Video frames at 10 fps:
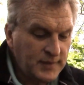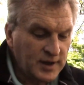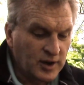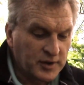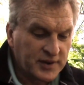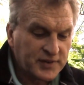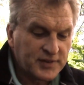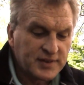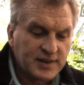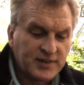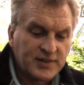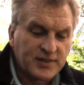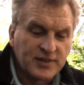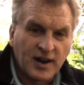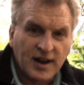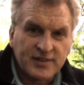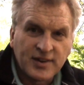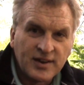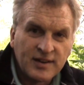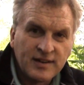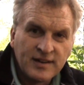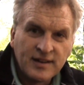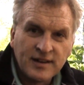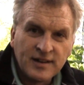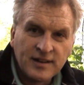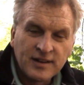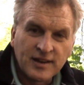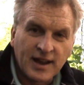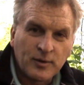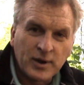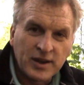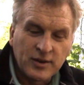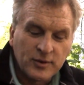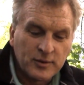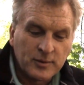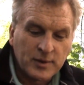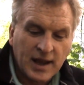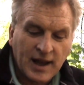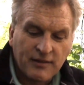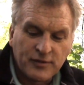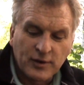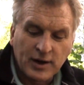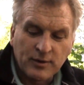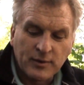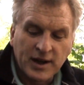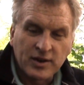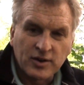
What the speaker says: you know, this is not like what you would have for like regular